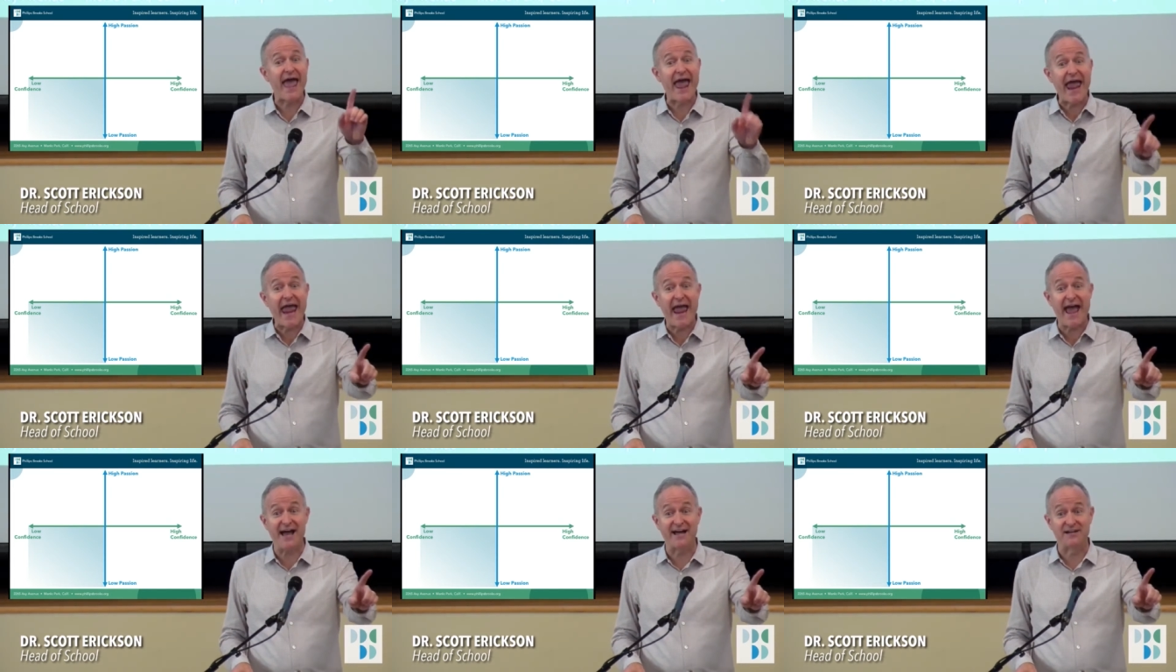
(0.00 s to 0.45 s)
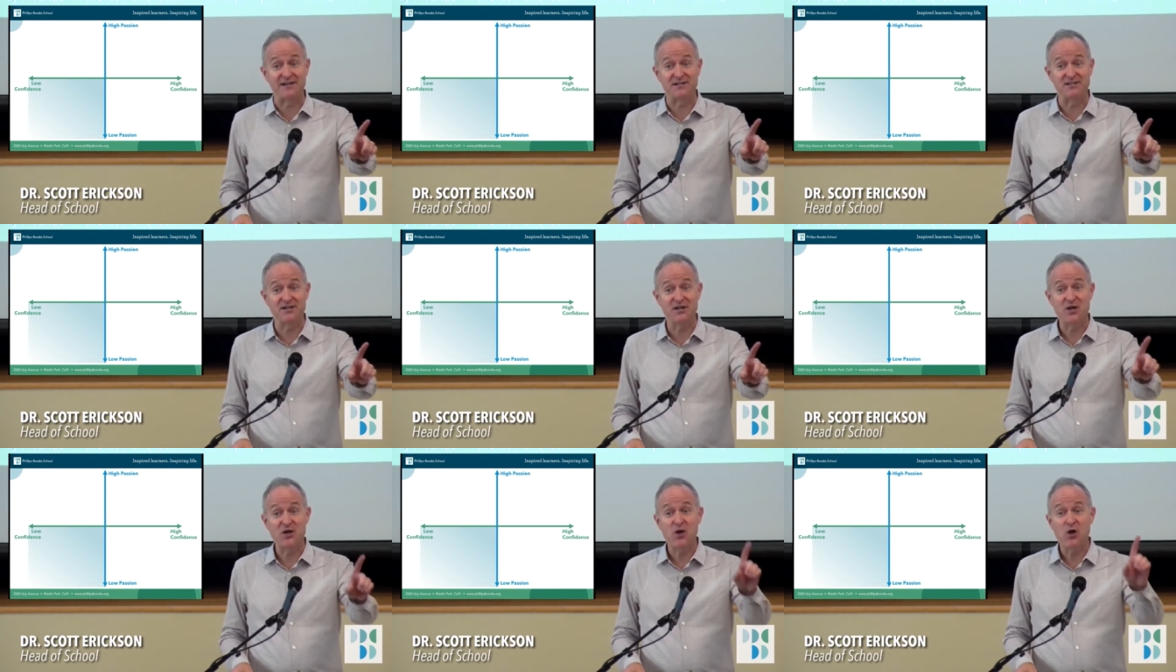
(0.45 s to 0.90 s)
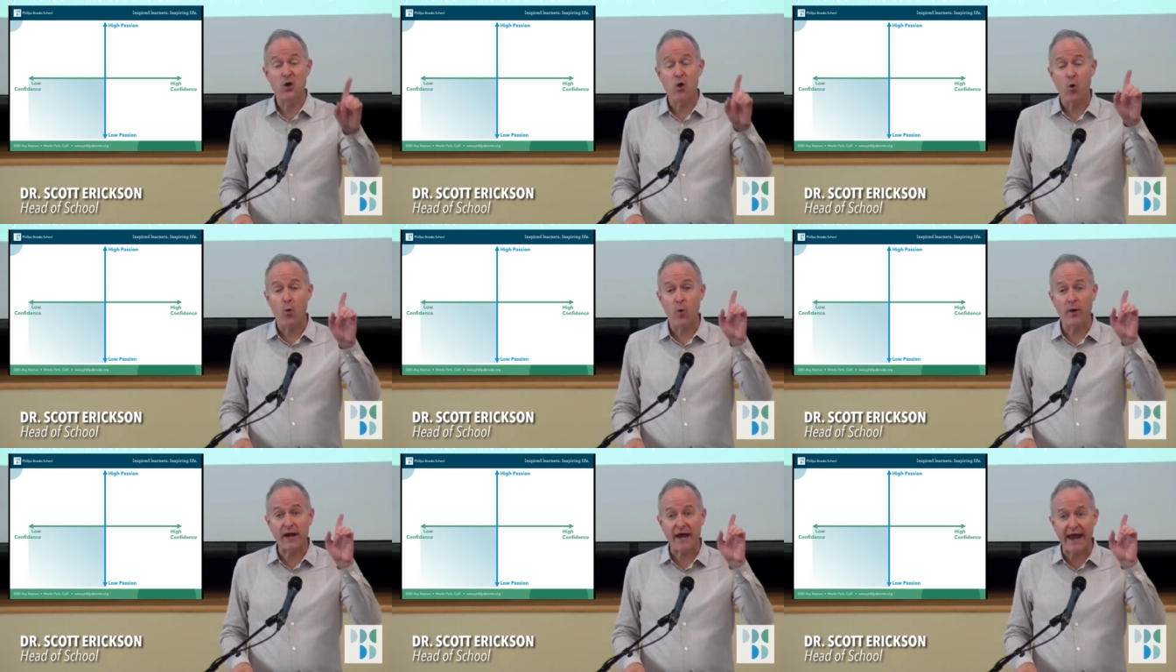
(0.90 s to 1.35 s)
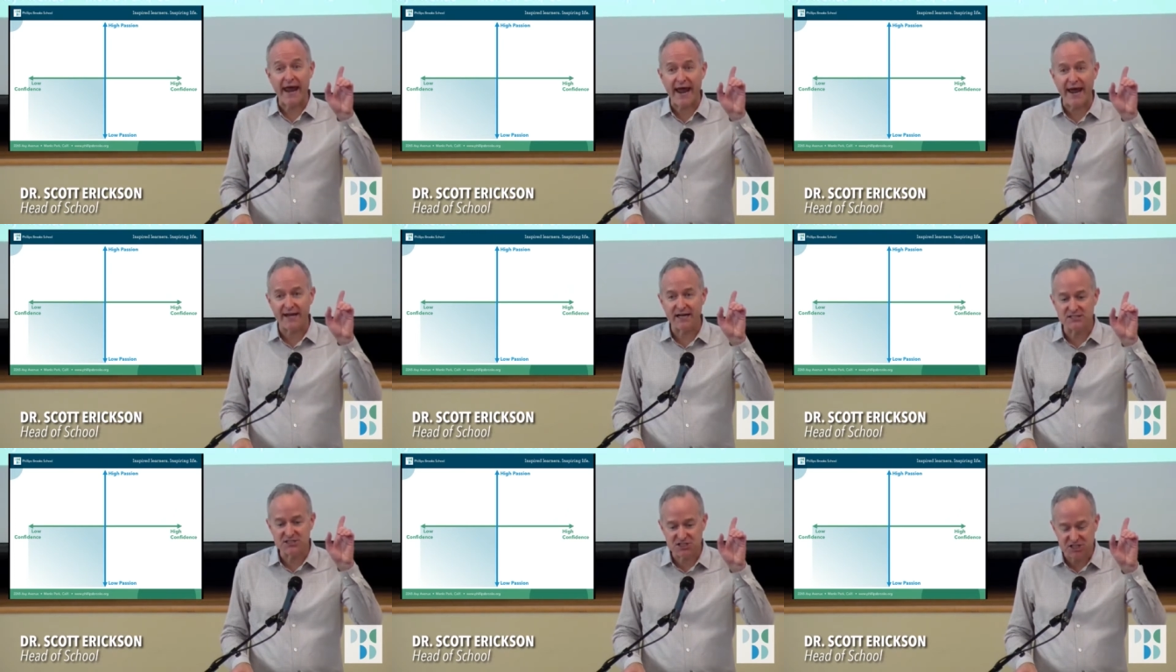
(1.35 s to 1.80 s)
And when I
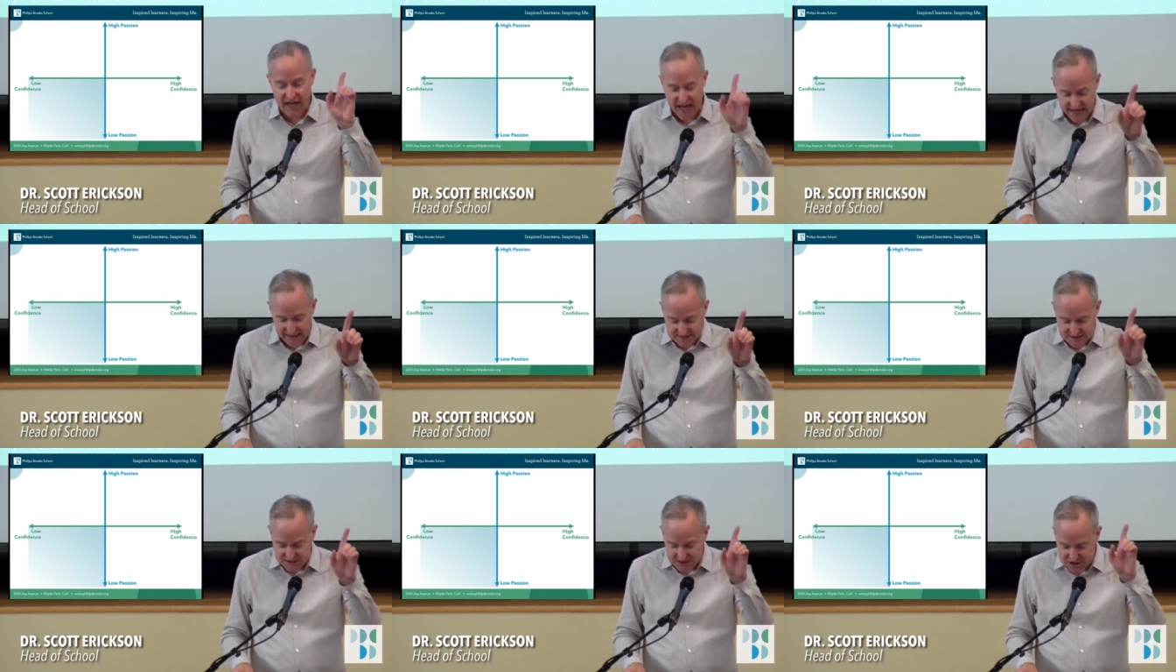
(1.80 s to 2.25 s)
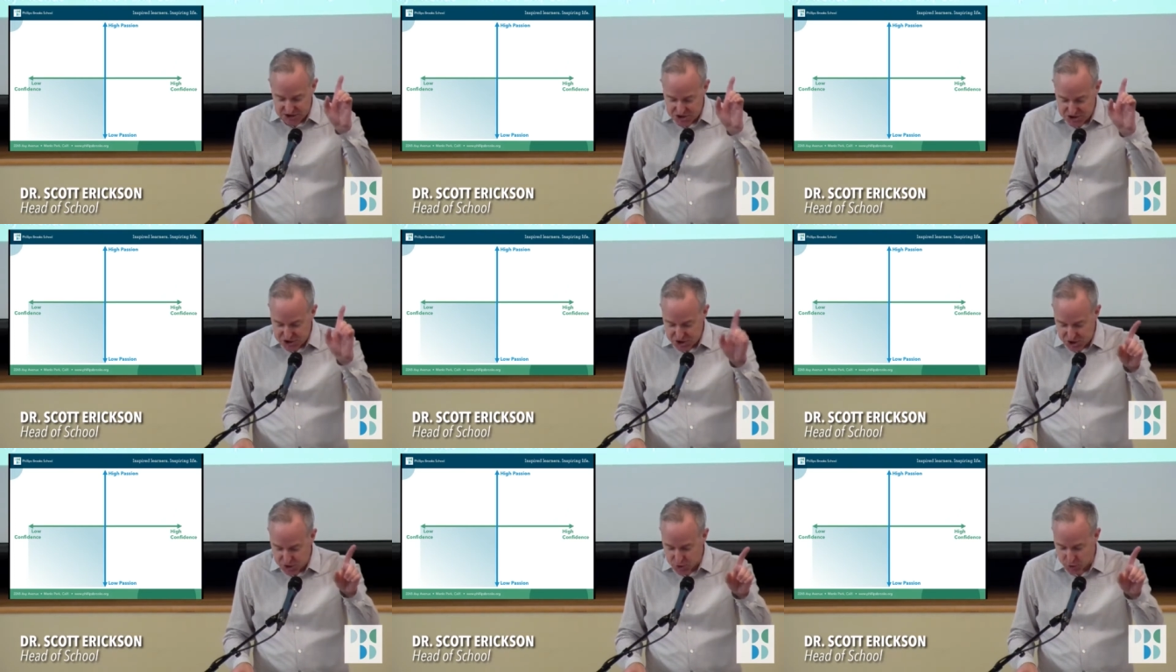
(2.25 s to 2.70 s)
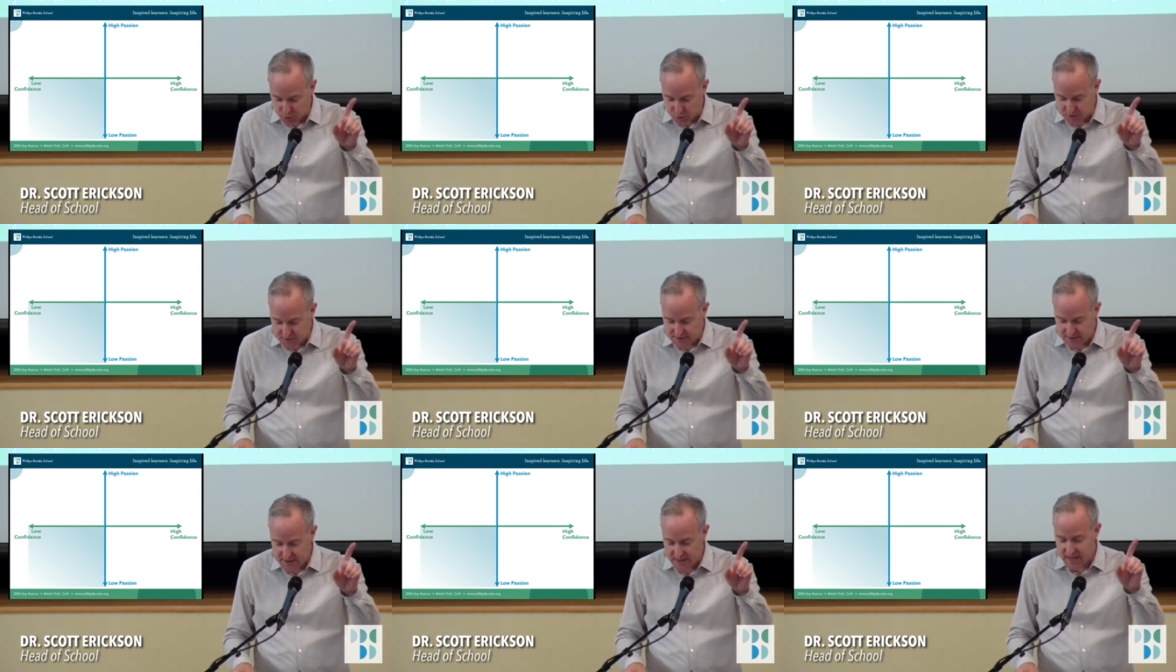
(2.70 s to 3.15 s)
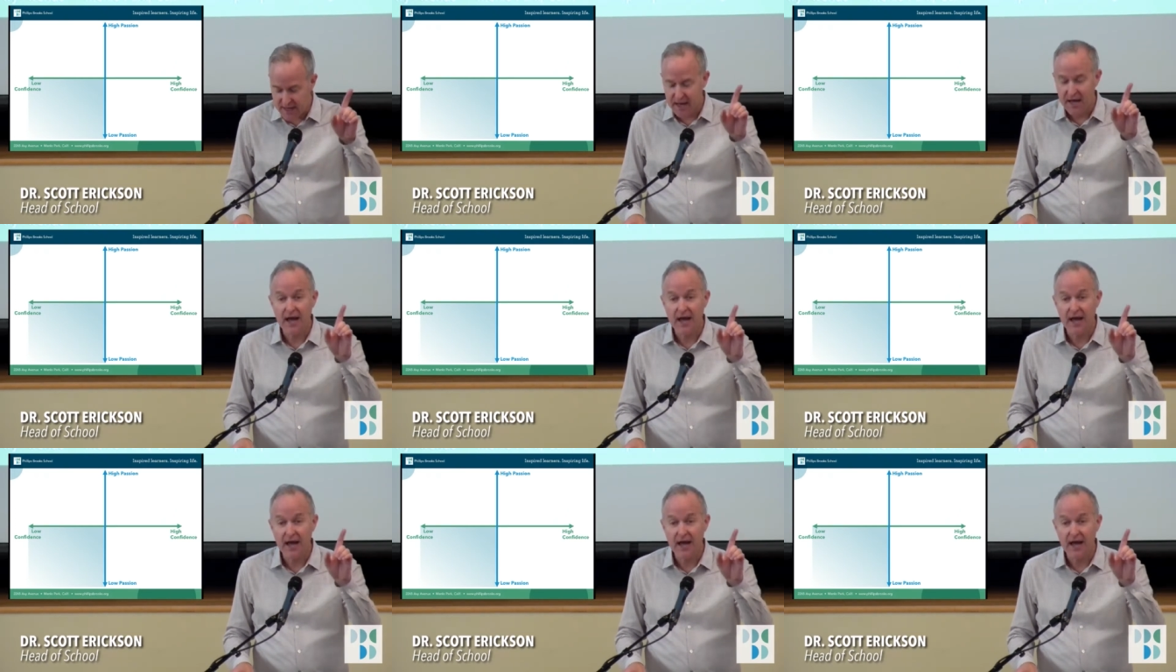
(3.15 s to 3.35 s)
had a chance to choose,